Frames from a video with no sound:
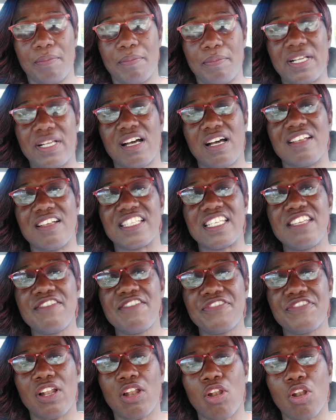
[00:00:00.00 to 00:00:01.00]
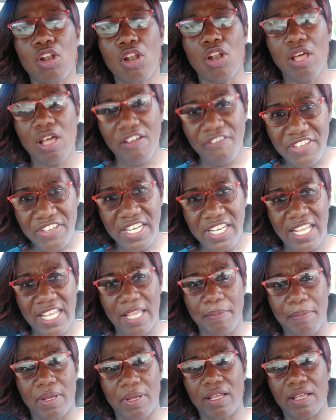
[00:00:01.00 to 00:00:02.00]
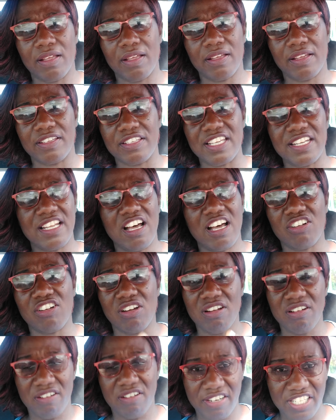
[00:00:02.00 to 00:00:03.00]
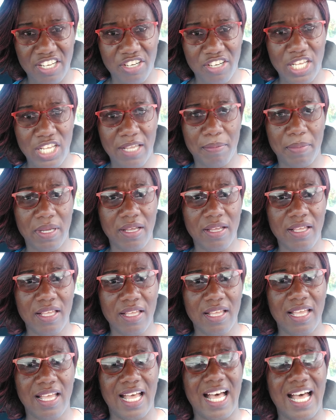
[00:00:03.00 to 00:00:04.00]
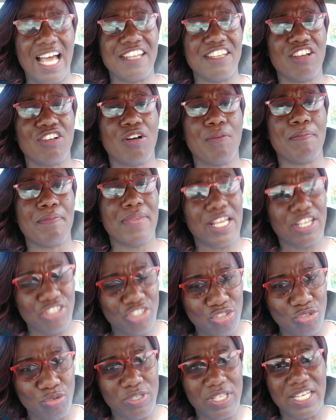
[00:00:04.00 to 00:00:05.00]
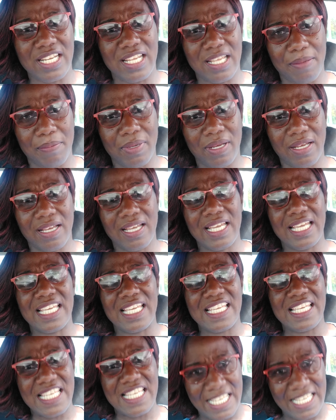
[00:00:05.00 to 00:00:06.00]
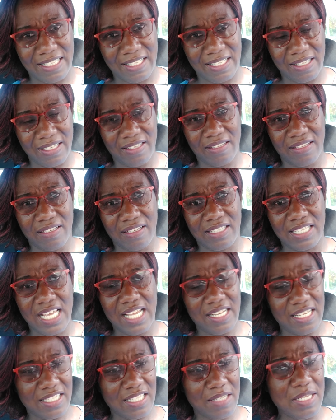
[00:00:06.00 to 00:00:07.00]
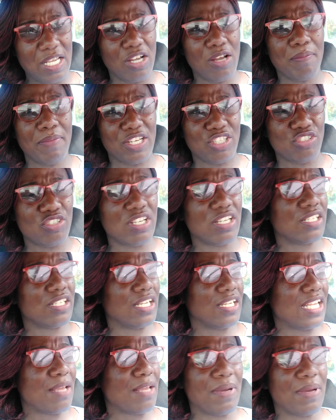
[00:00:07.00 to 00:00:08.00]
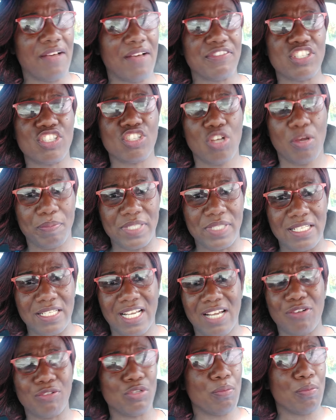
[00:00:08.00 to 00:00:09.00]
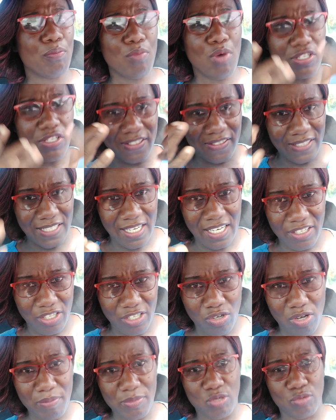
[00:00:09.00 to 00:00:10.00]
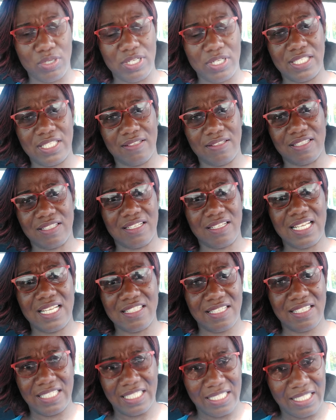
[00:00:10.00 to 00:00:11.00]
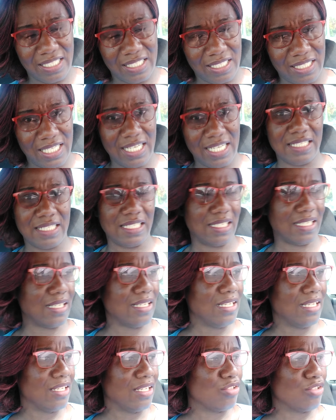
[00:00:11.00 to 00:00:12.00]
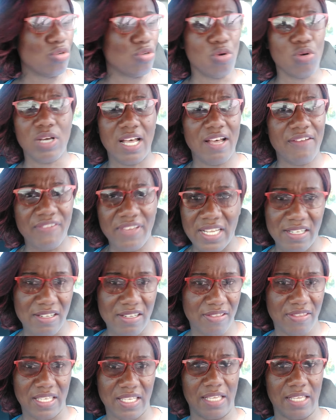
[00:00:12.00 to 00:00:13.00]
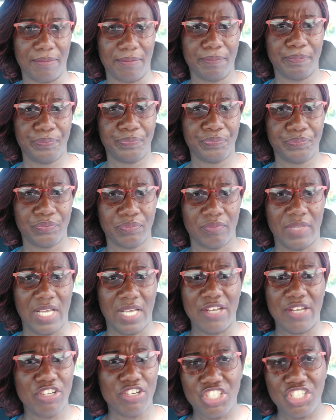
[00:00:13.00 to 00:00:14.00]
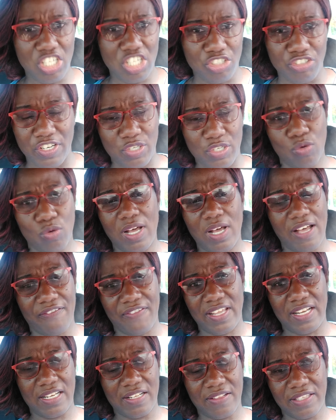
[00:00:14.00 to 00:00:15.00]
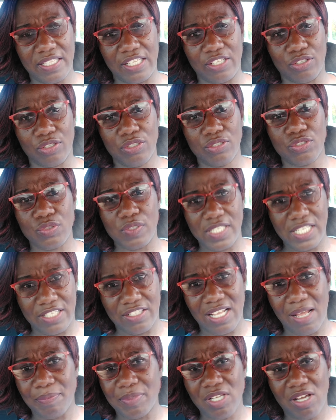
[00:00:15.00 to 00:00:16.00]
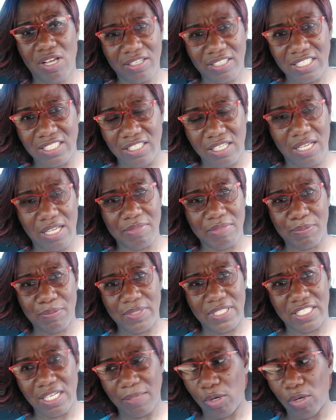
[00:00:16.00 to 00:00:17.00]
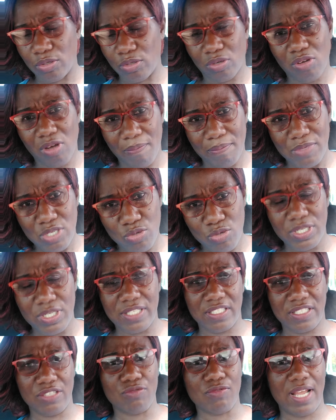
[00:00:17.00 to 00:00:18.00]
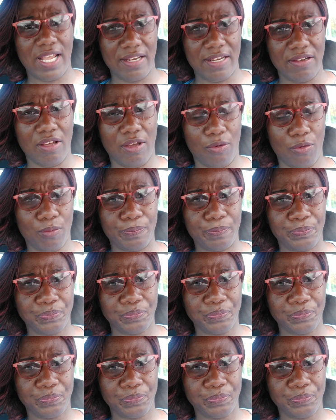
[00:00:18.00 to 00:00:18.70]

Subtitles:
Because if you love your neighbor, you're not gonna hurt your neighbor, and you're gonna make sure your neighbor heat. You understand? You're gonna make sure your neighbor have something. Because the most sin of the community is that this lady don't have anything, and her children don't have anything to eat. I'm speaking about the community right now.